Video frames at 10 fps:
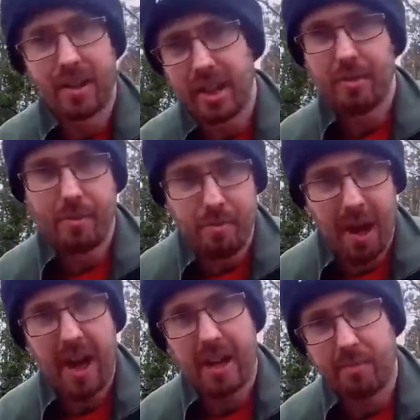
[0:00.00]
a sleeping
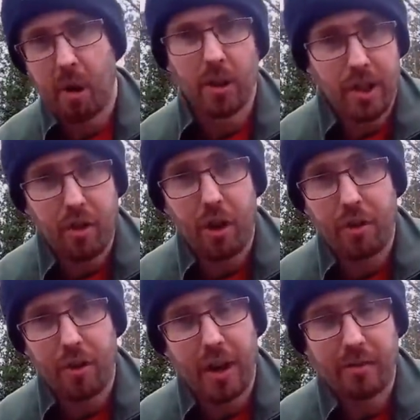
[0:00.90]
pad,
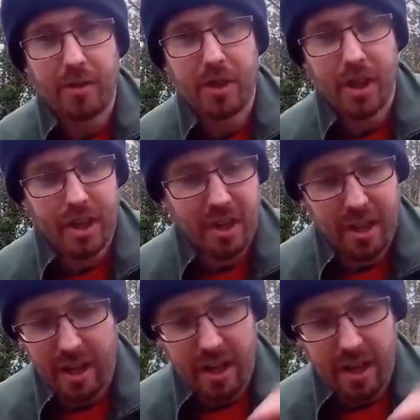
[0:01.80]
polycryo ground sheet.